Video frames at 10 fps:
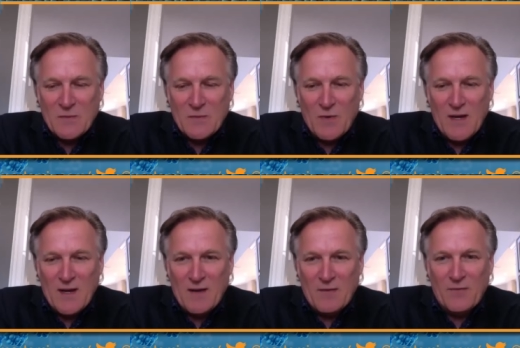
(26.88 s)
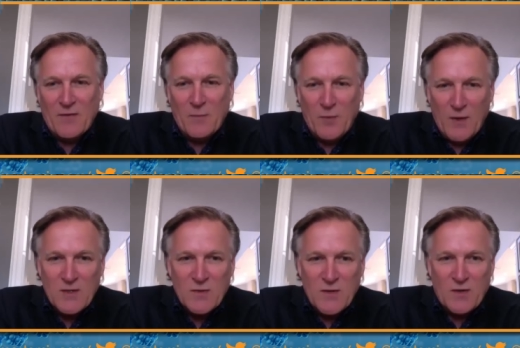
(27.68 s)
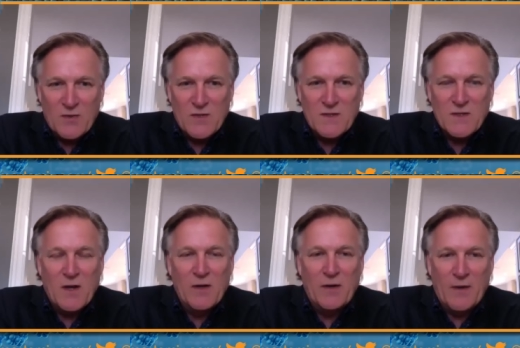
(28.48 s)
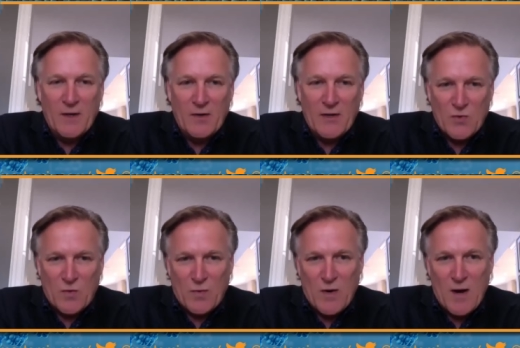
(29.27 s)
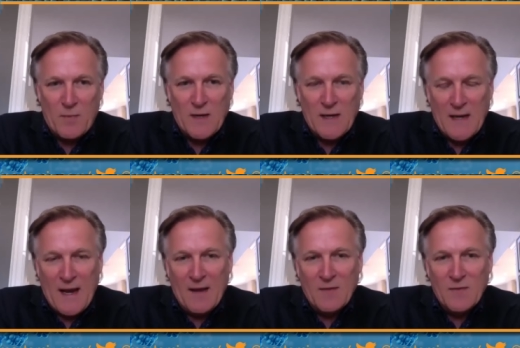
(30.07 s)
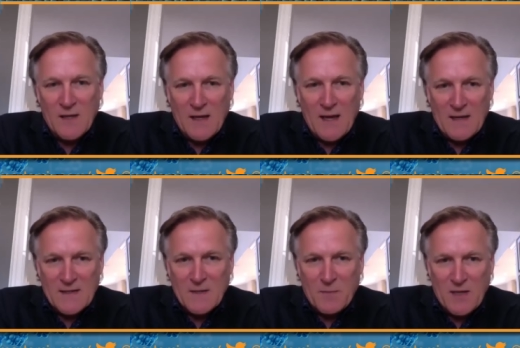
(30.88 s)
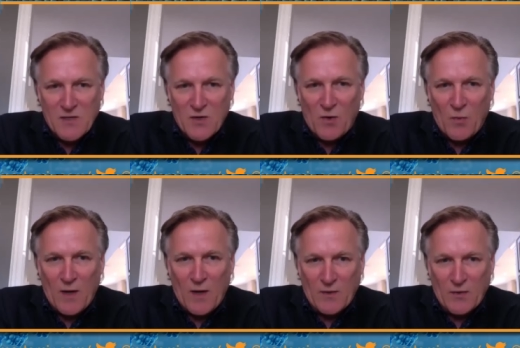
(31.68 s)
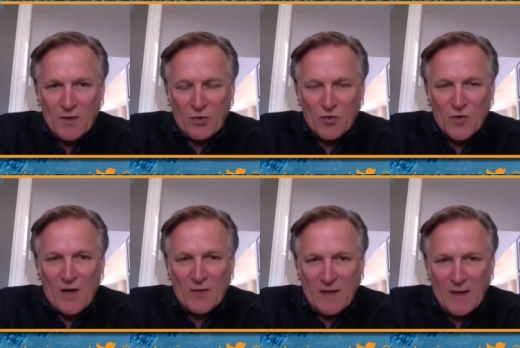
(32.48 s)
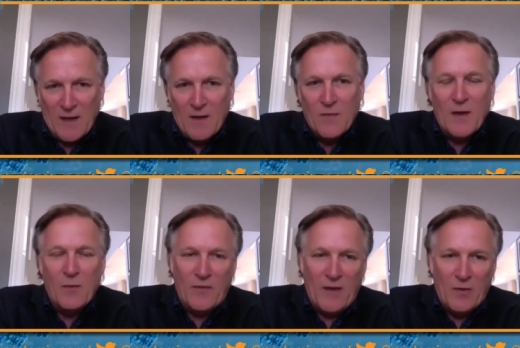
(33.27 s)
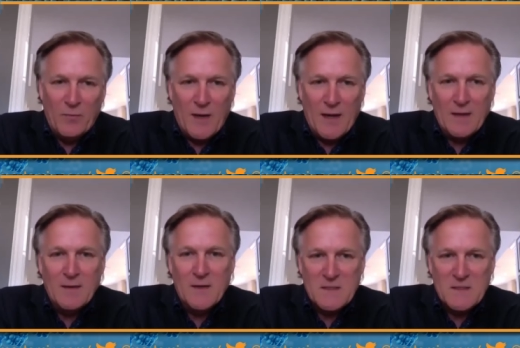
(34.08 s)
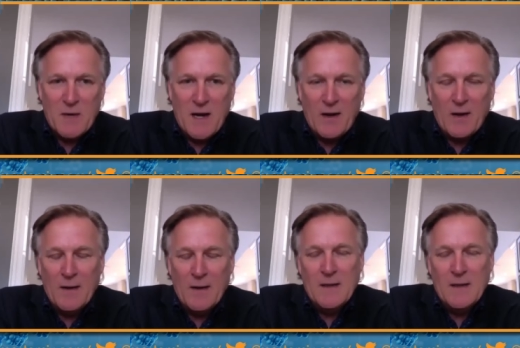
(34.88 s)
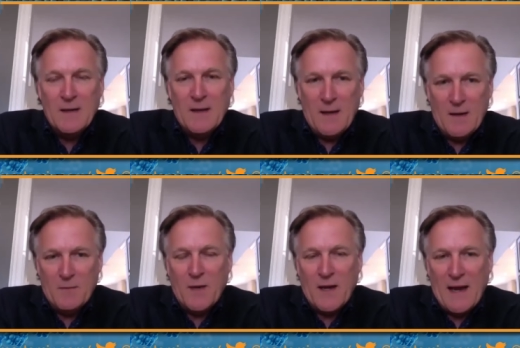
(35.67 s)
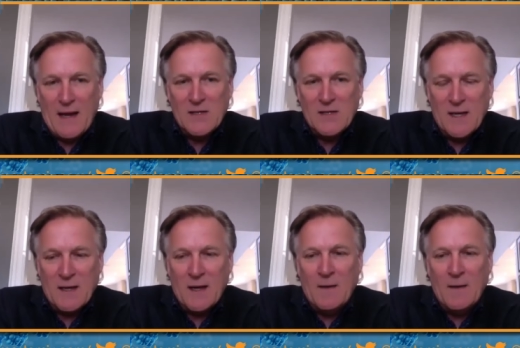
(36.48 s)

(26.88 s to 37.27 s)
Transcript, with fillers: we have completed due diligence on our intellectual property and the ACP 01 clinical trial data that was held by Aspire and by AccuData,